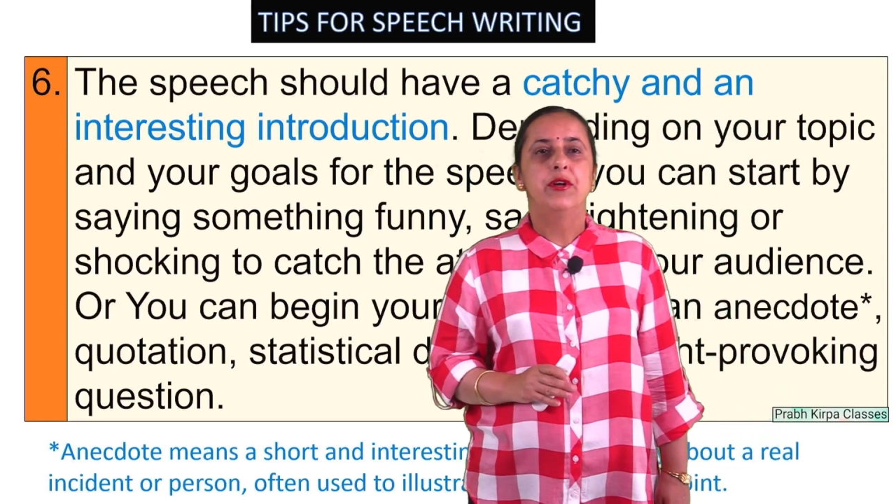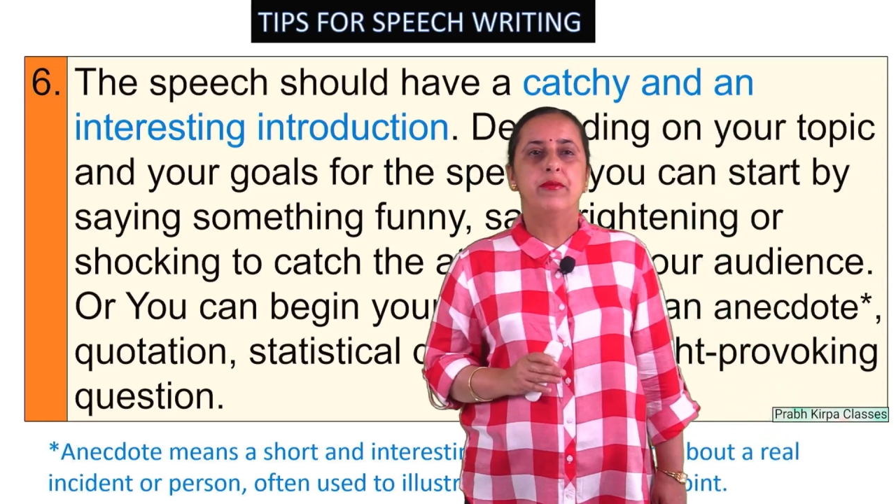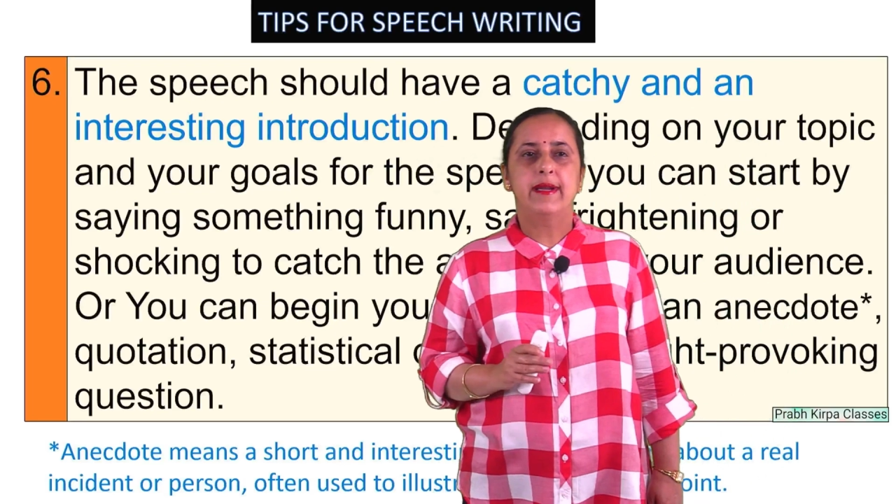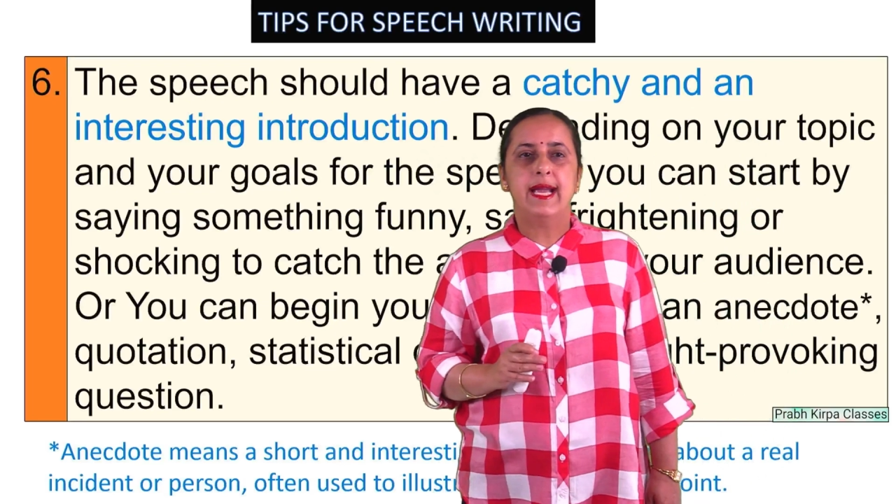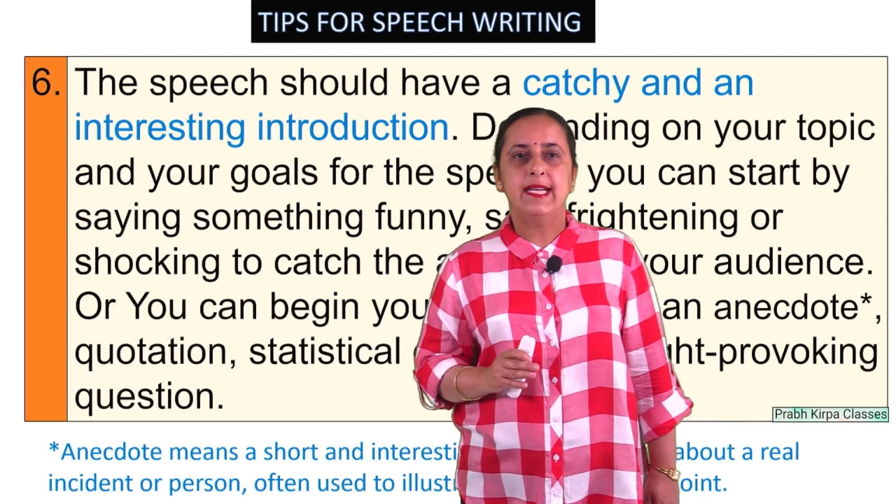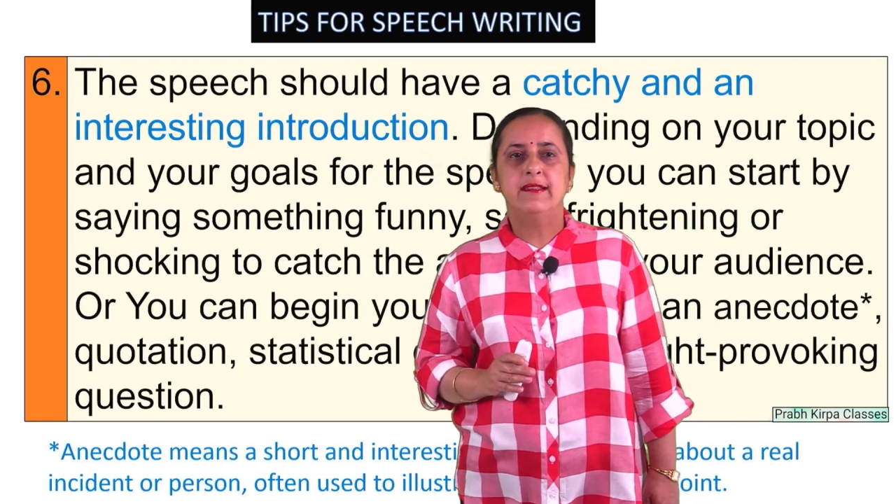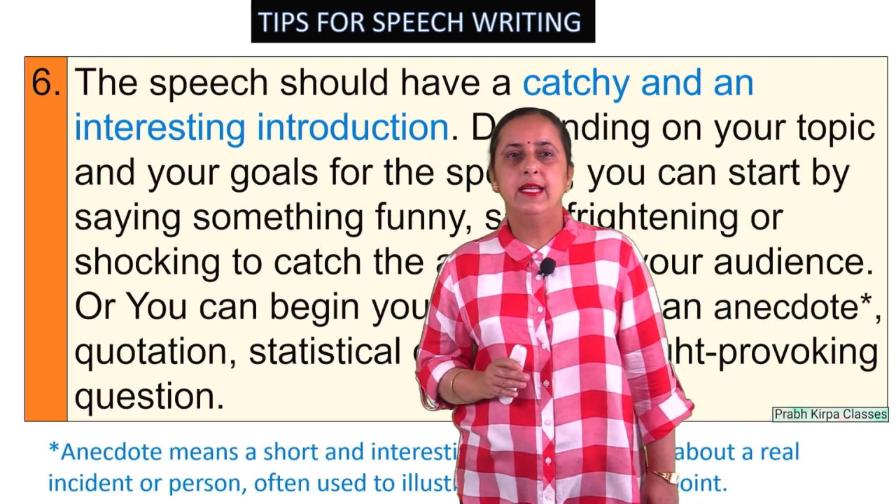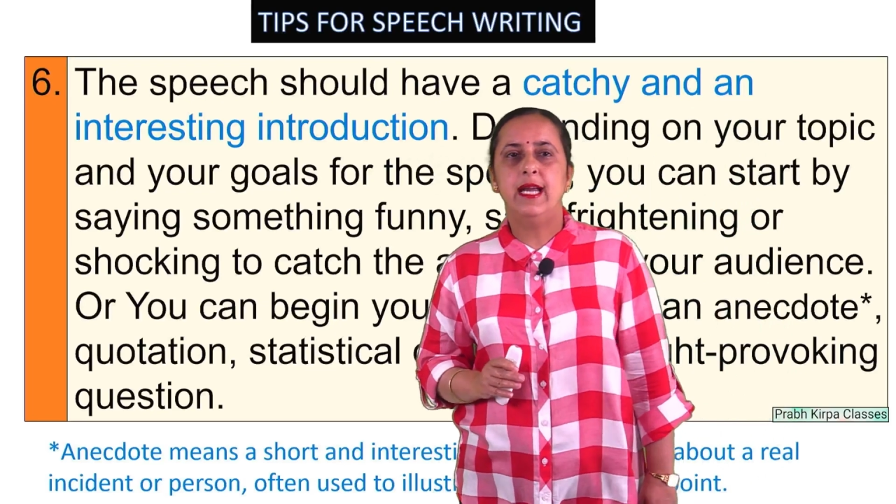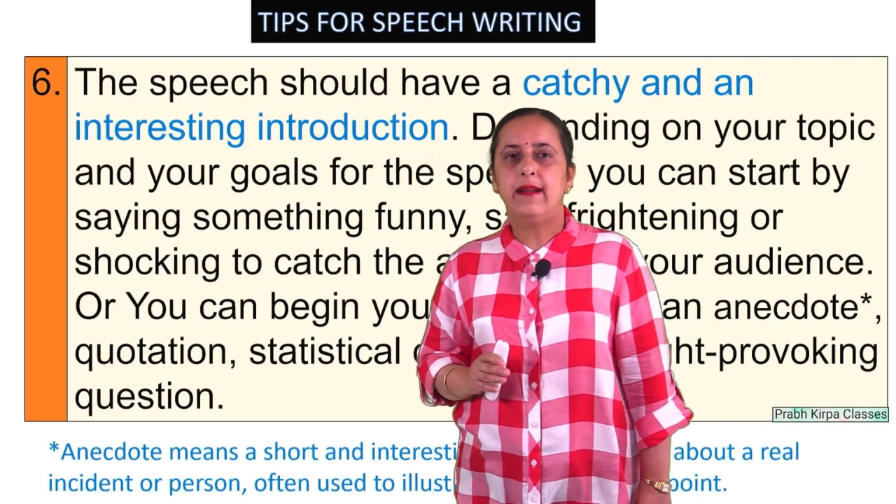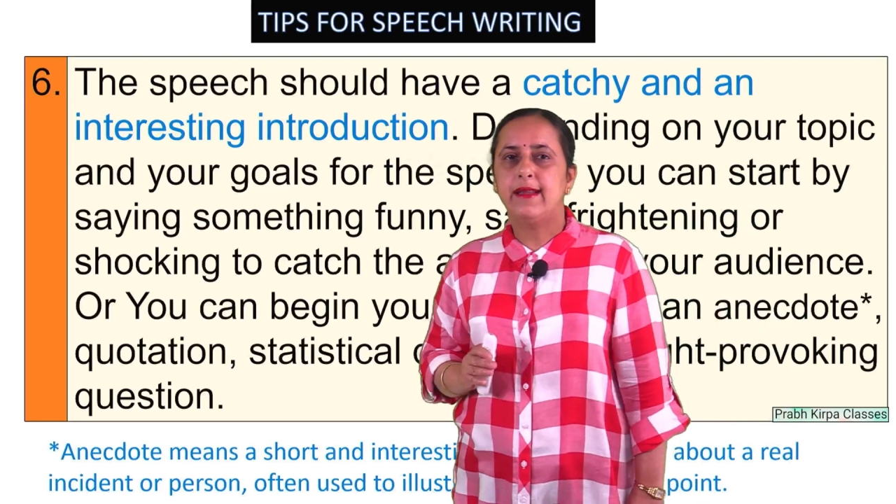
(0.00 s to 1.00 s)
to catch the
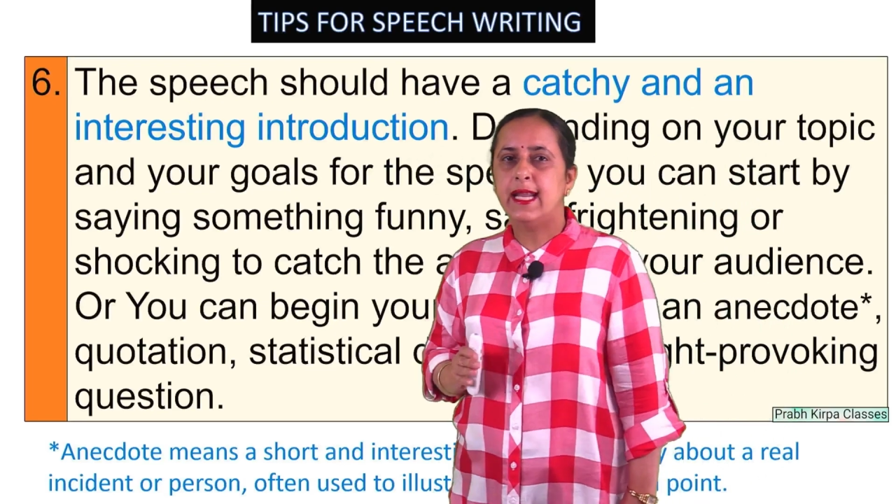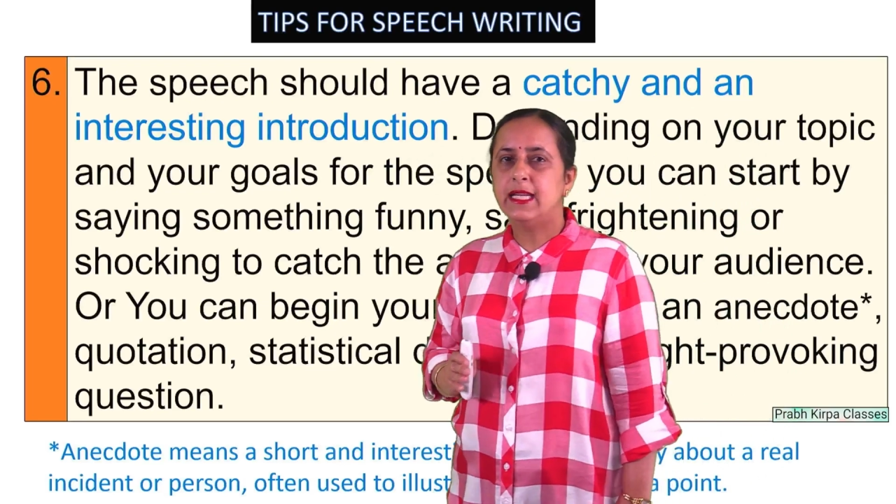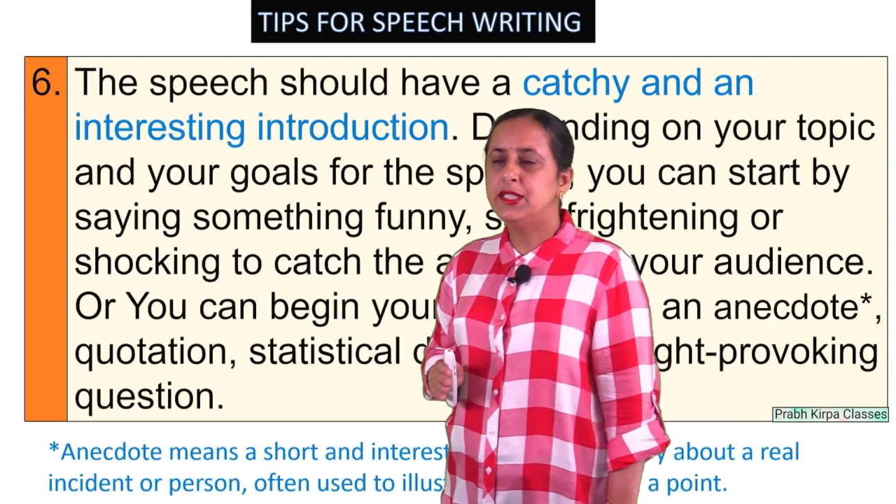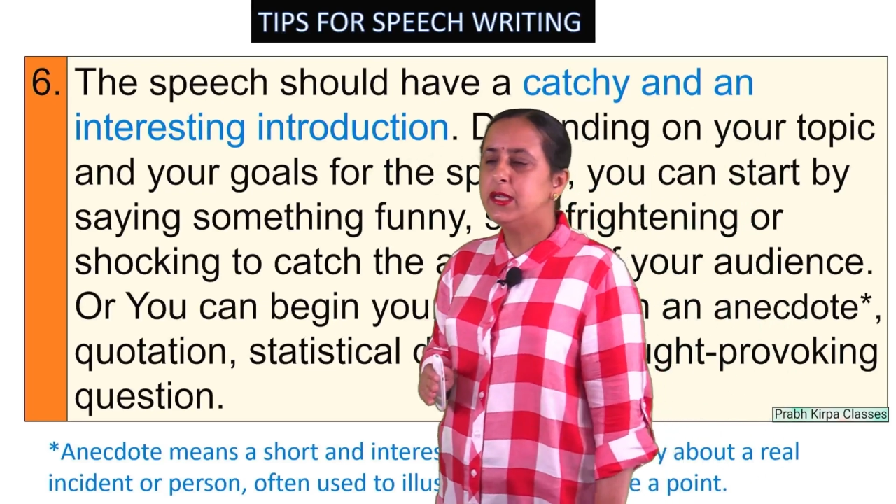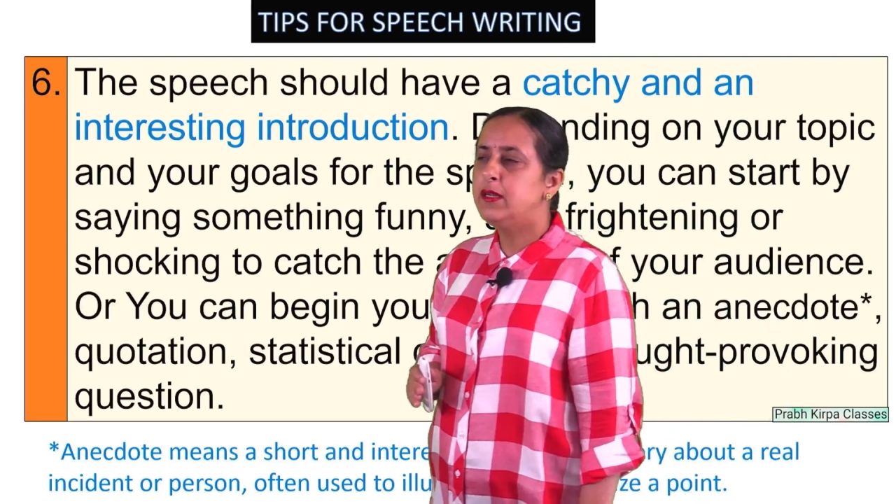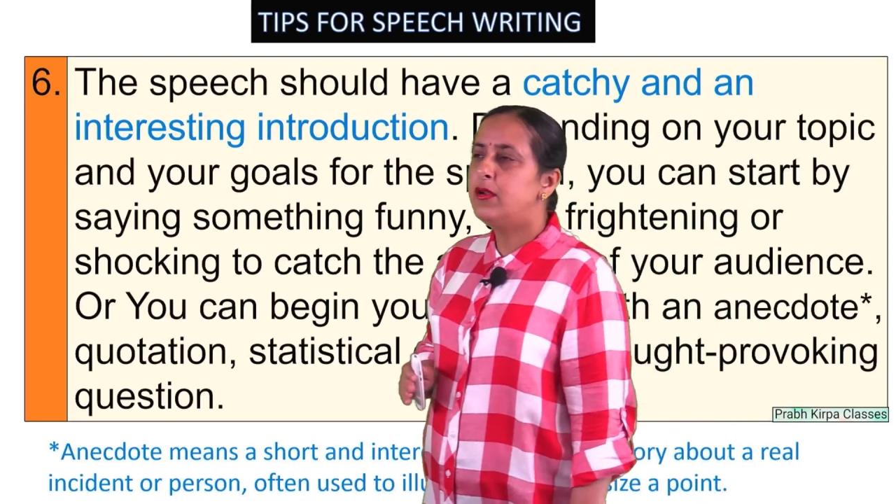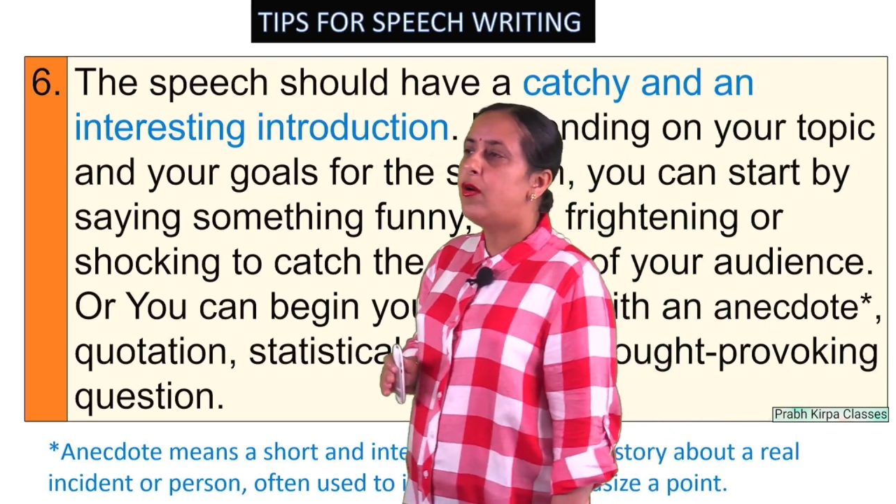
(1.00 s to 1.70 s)
attention